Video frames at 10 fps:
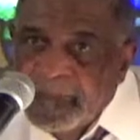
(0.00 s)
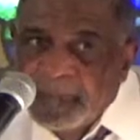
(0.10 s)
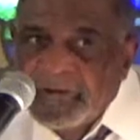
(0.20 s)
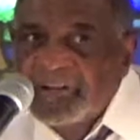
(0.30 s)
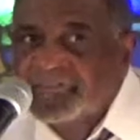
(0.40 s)

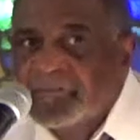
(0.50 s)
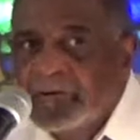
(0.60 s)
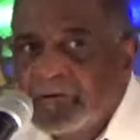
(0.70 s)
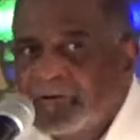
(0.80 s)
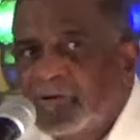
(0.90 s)
But
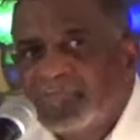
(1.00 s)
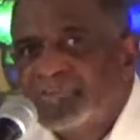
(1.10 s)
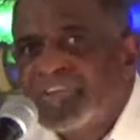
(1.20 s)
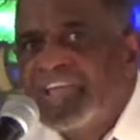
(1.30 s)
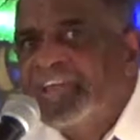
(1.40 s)
listen, don't
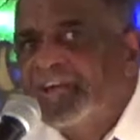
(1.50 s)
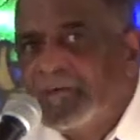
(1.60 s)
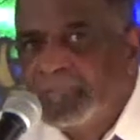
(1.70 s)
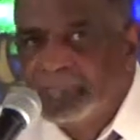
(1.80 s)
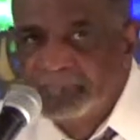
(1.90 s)
just eat it
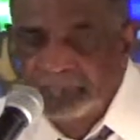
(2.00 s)
up,